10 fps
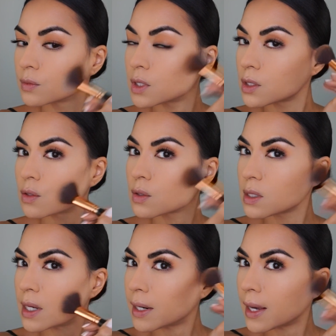just to
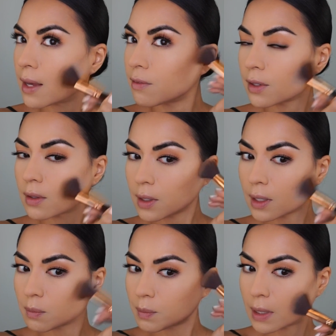set everything
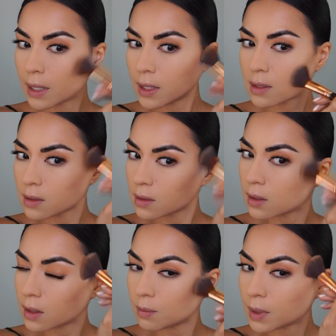in place
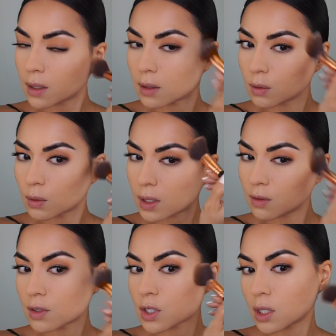and make it look
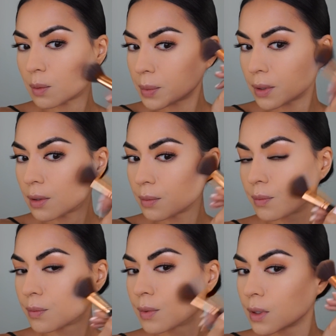even sharper.
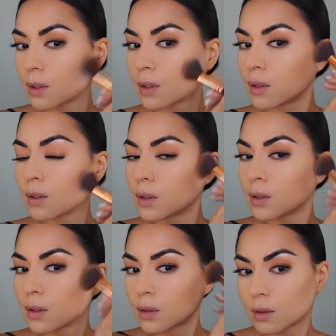
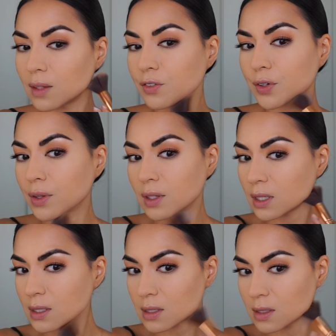And for
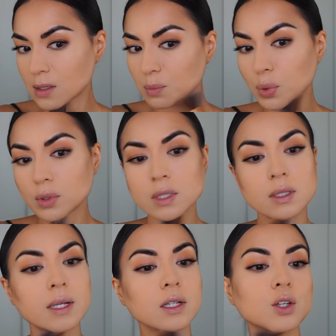this, it's
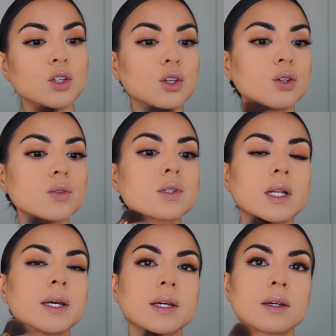important that you use
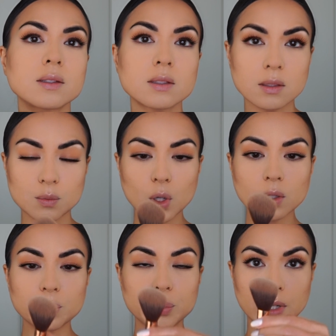like a
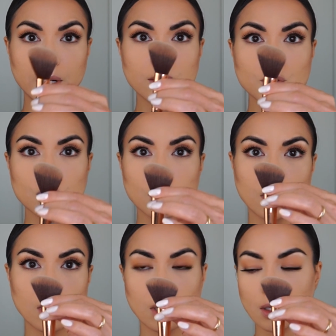smaller brush,
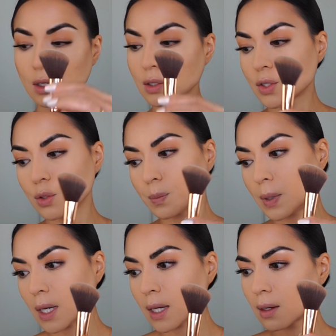not too
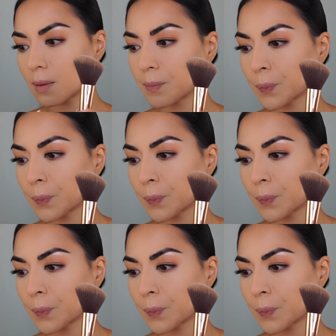big,